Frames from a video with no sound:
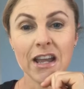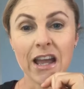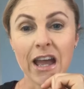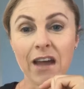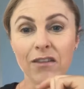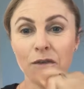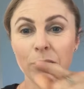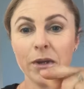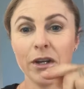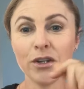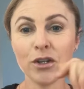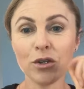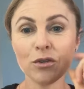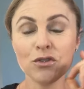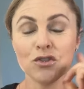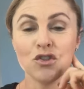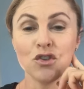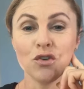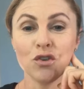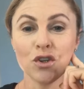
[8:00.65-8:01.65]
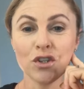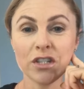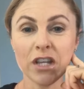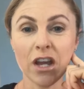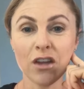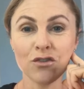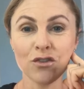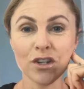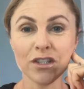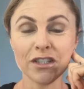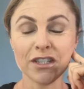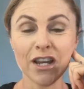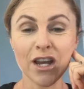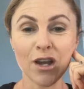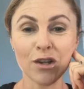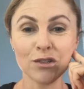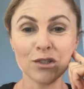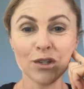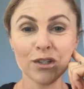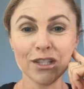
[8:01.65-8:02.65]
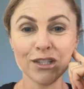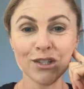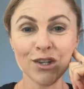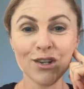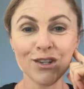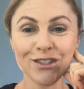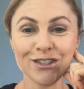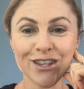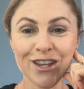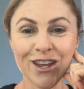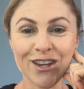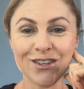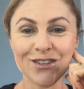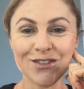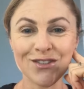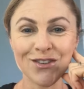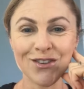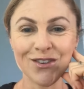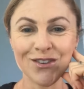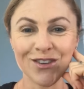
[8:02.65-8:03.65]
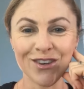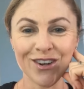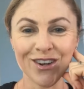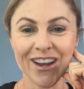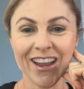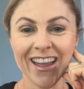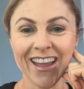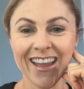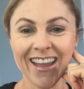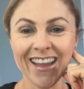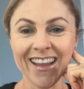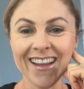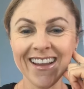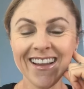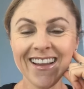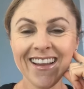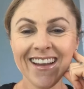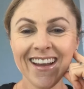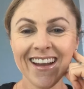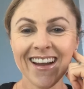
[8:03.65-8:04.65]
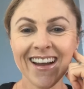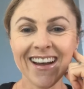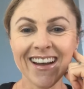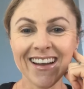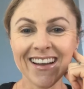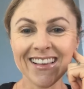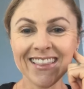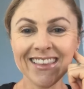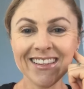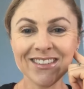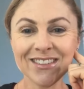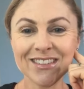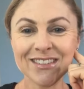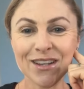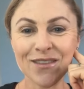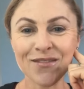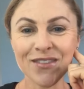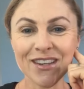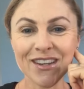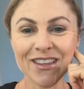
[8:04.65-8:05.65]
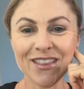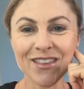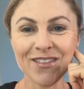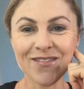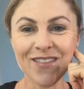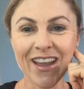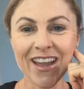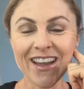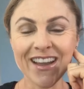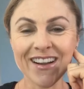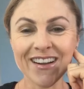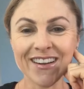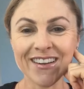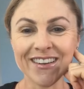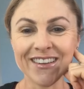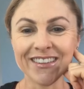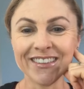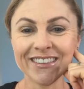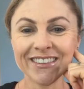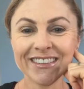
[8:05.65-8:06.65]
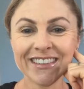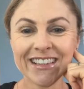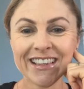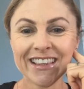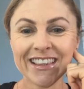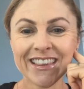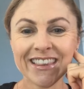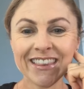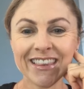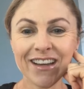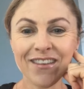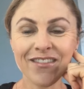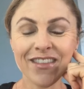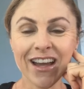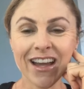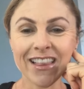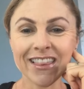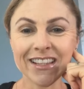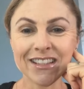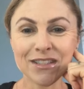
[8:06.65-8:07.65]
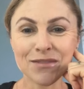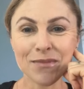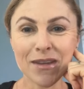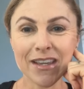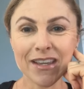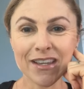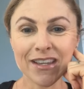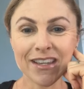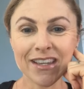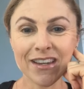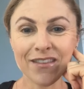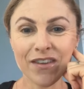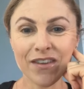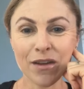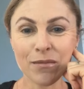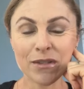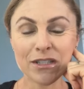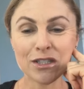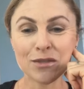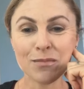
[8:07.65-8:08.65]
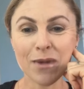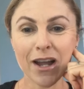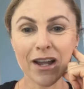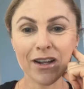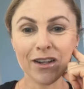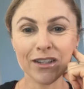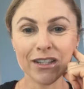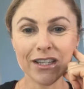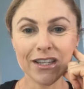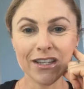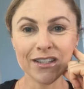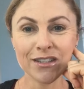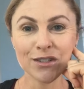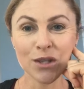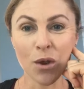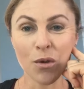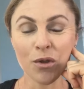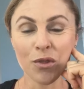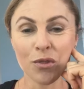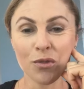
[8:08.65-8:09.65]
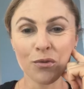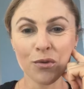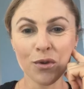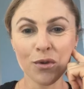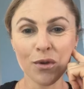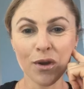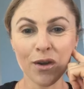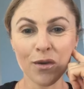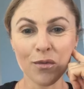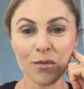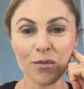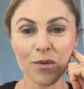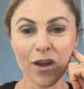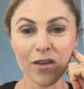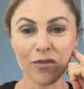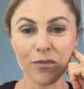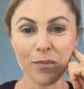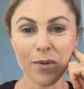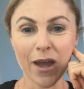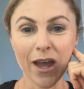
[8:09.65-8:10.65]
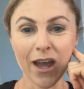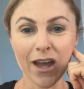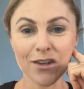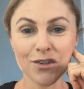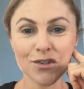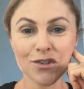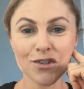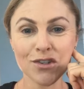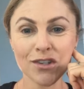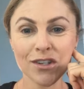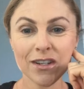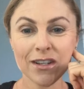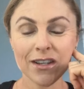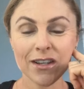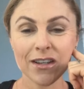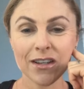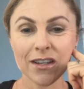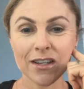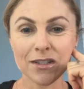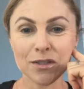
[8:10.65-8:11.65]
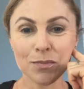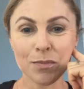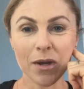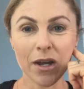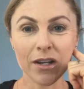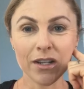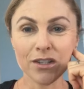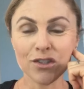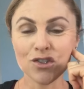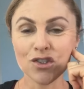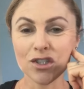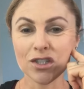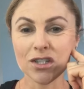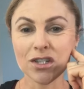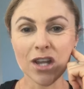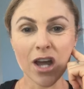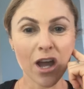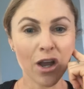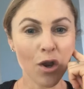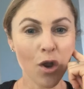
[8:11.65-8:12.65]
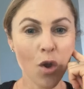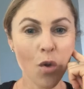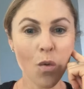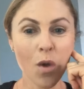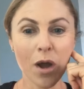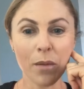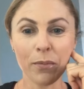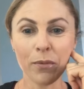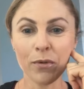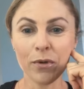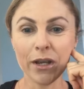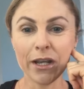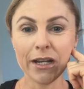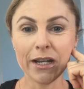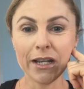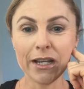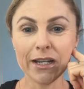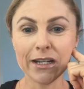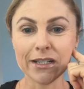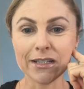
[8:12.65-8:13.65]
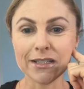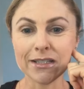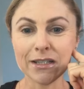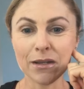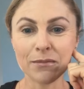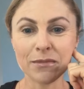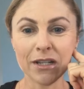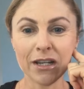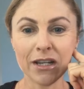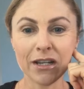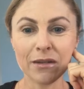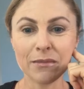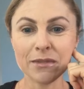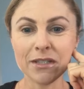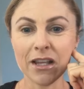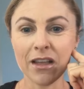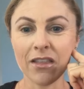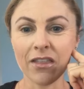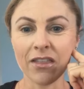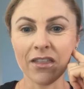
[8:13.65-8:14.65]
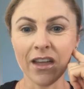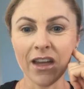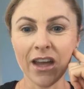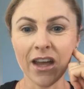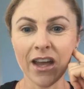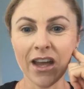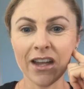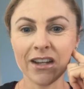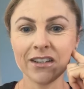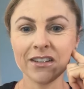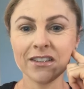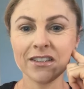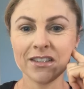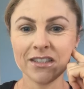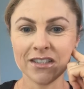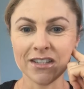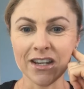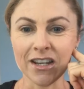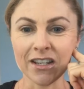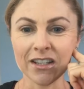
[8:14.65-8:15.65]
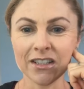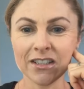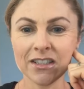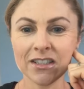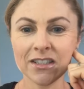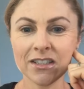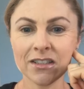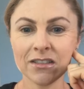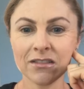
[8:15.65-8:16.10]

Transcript: Everybody knows Junior's address now, so let's all send Junior a little something in the mail. Love that. Let's give him a smile. He is going through a rough patch. His body is just not cooperating, and sometimes that stinks.